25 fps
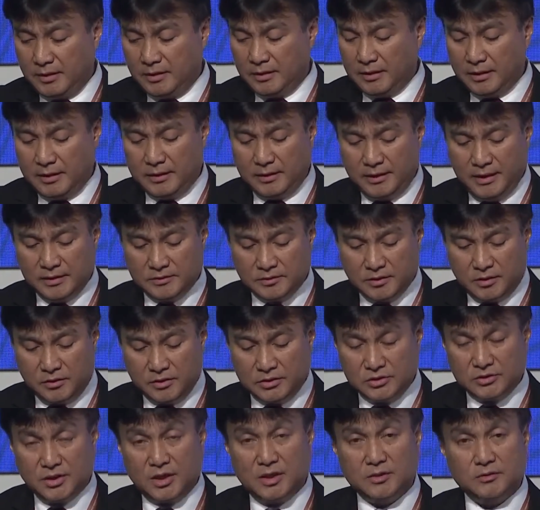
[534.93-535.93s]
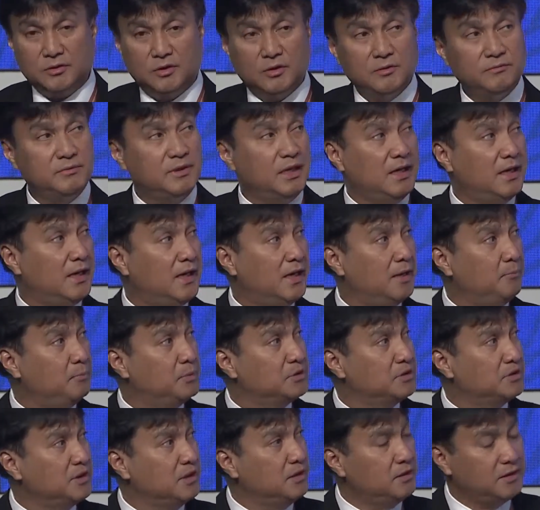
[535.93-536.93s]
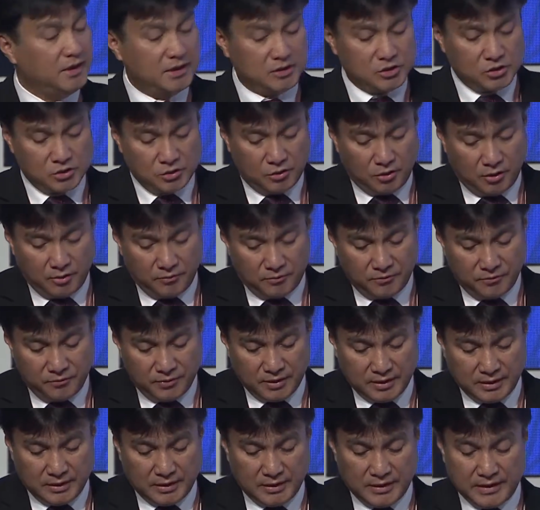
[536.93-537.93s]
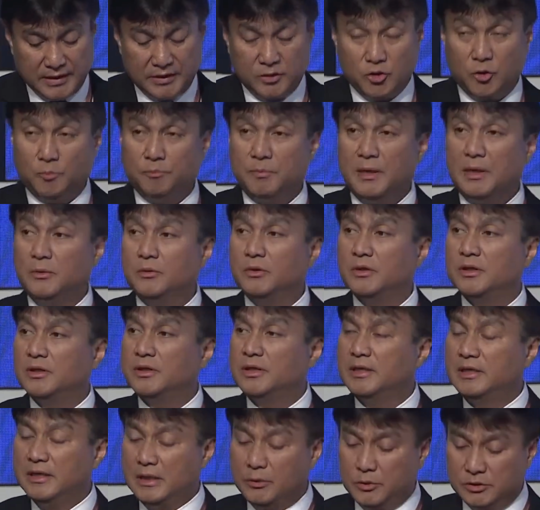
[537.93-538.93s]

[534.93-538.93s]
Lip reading: And as a result of the high percentage of hydropower in our